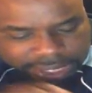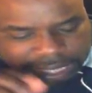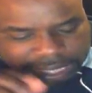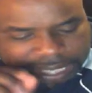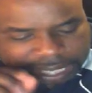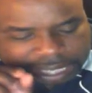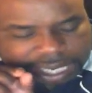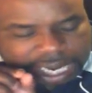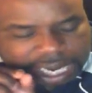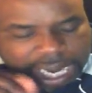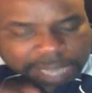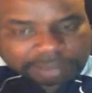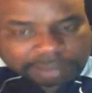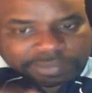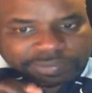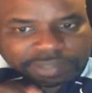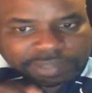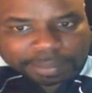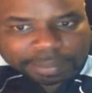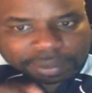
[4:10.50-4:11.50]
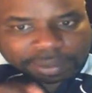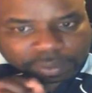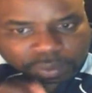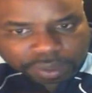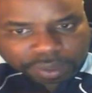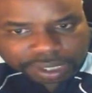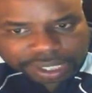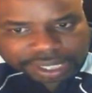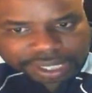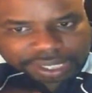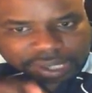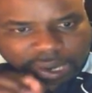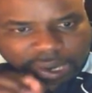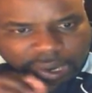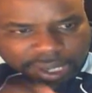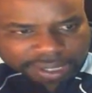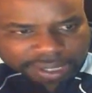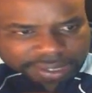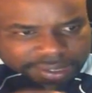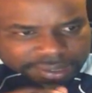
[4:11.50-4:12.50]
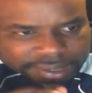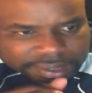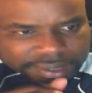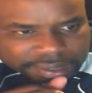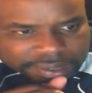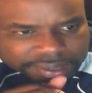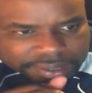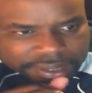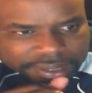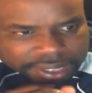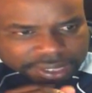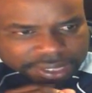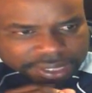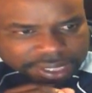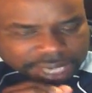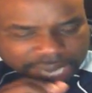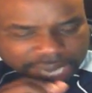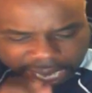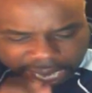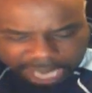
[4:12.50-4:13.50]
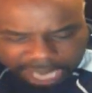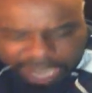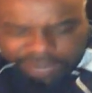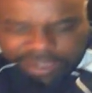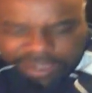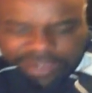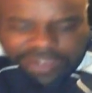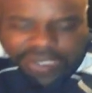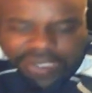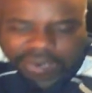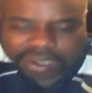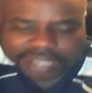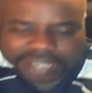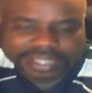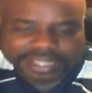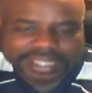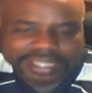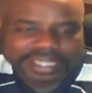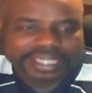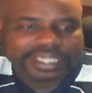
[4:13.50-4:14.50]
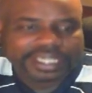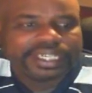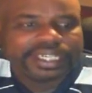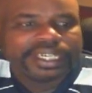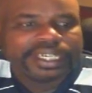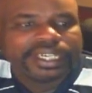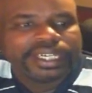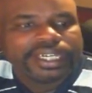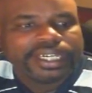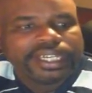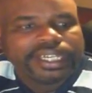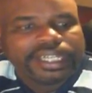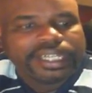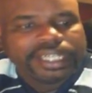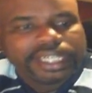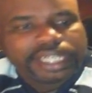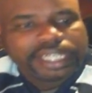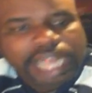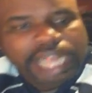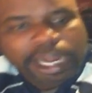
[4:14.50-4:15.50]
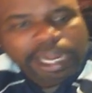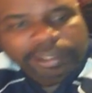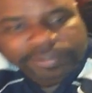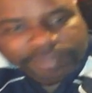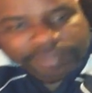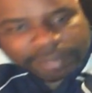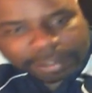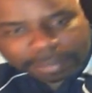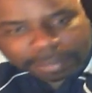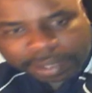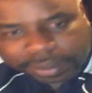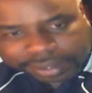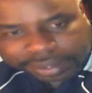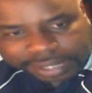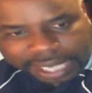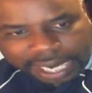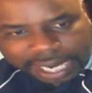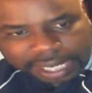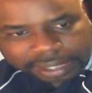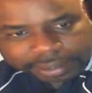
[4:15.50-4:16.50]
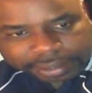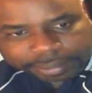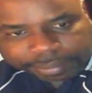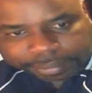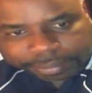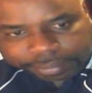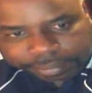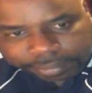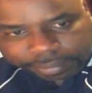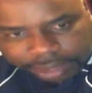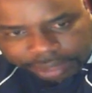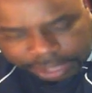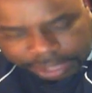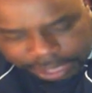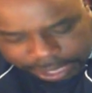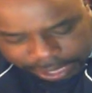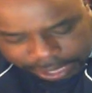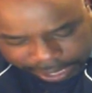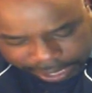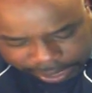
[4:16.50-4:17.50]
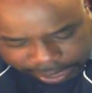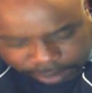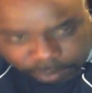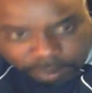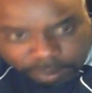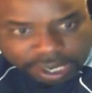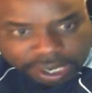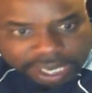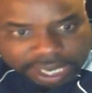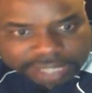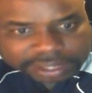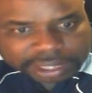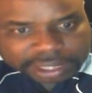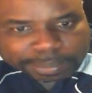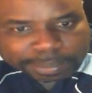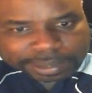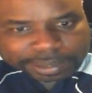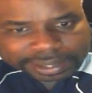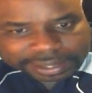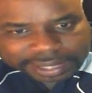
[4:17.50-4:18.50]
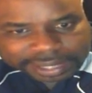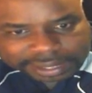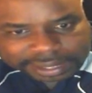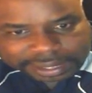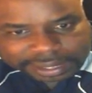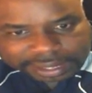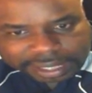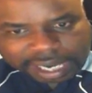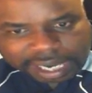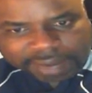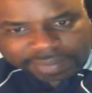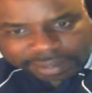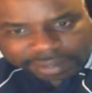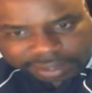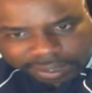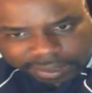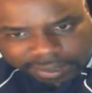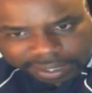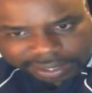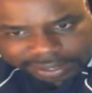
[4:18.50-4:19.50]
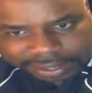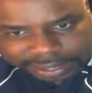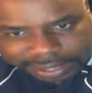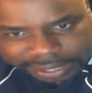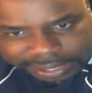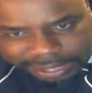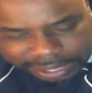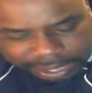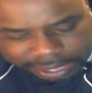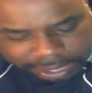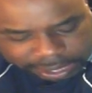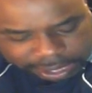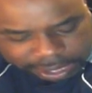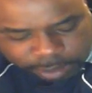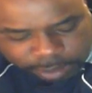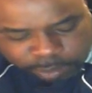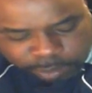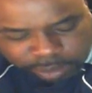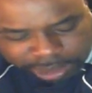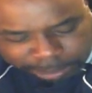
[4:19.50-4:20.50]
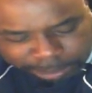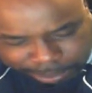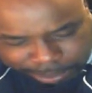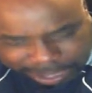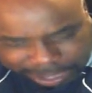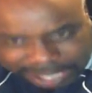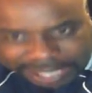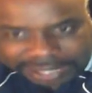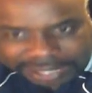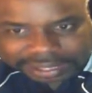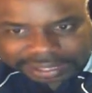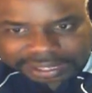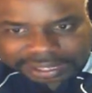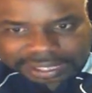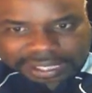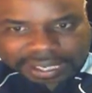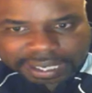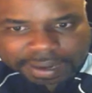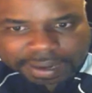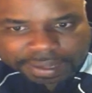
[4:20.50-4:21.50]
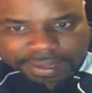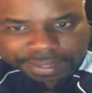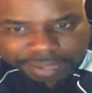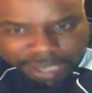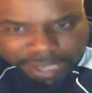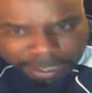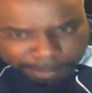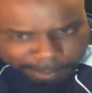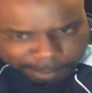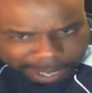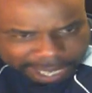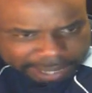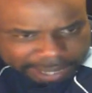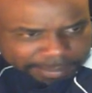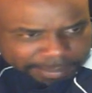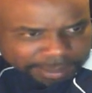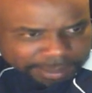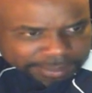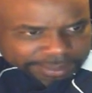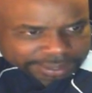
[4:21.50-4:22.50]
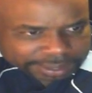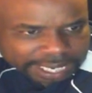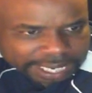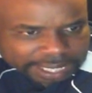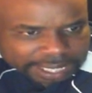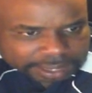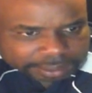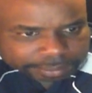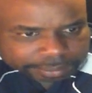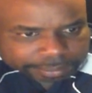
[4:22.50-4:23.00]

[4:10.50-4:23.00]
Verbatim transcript: It comes from the word author. All authority comes from the Most High. And the ones in position of authority was placed there by the Most High.